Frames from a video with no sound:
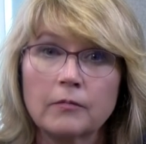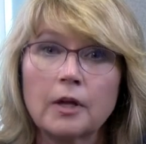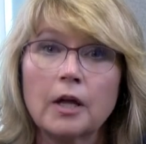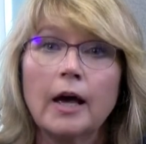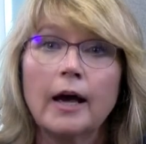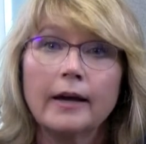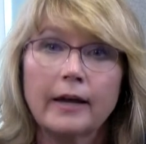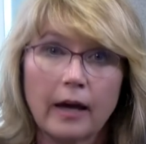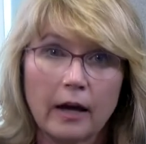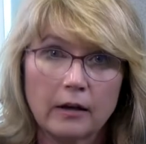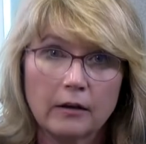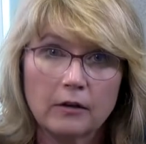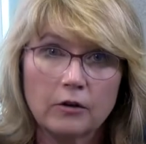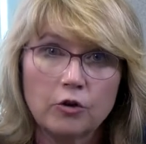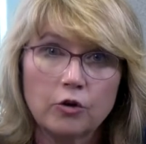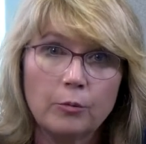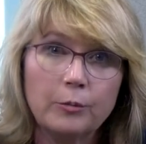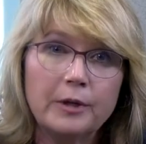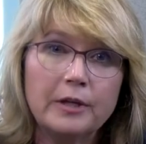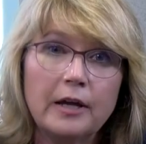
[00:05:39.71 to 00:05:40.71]
Again,
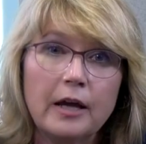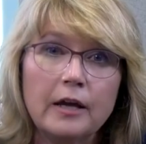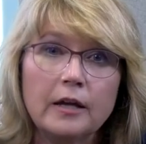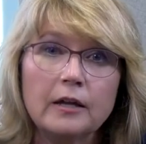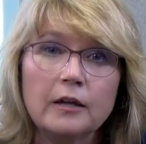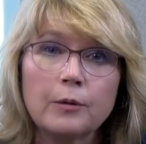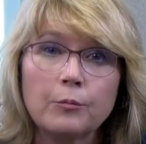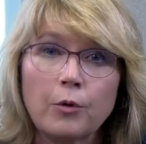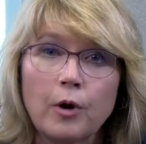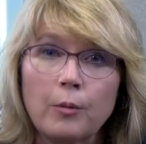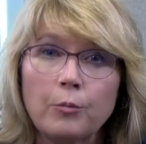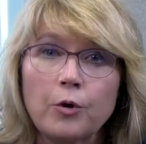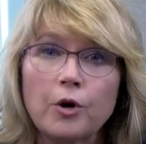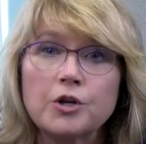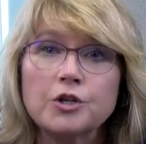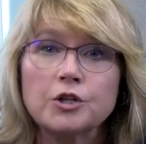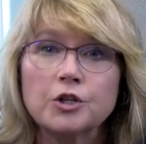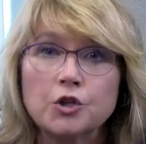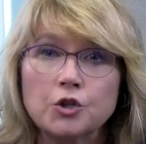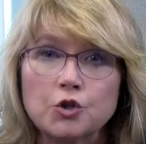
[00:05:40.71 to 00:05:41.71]
you'll be taking the
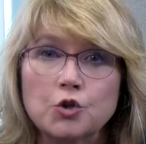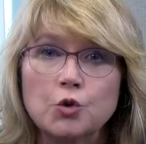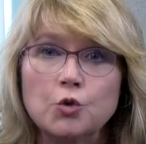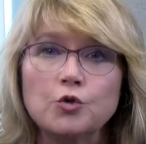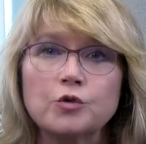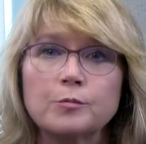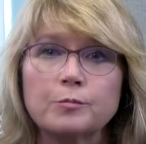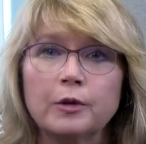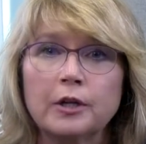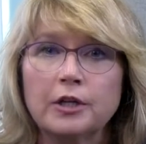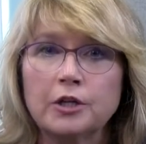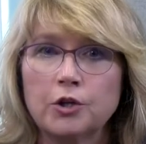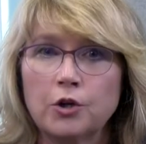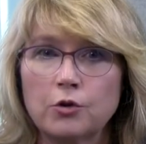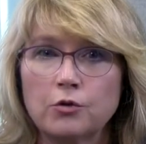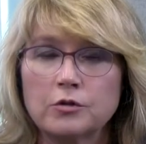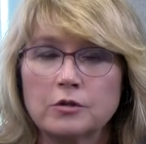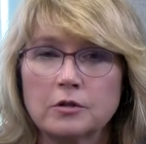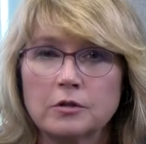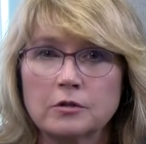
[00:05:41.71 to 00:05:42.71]
preparation in 2 split
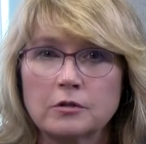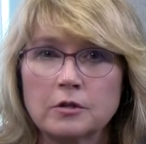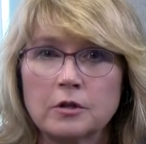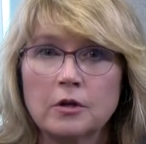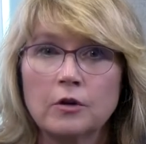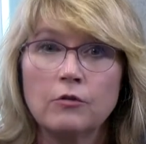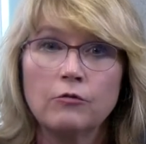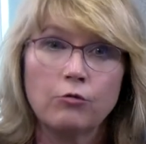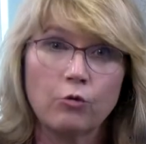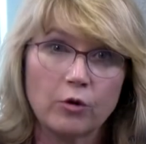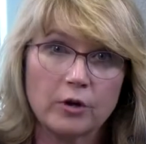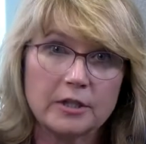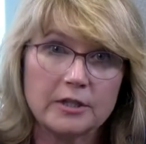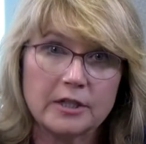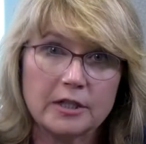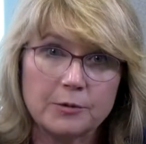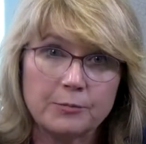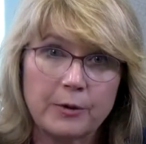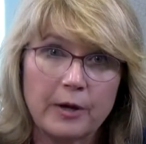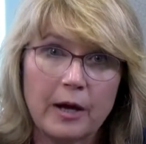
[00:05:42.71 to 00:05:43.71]
doses, 4 to
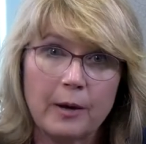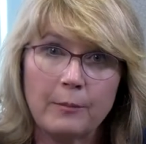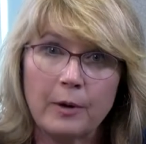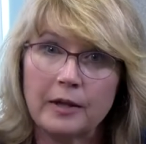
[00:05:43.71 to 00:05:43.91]
6 p.m.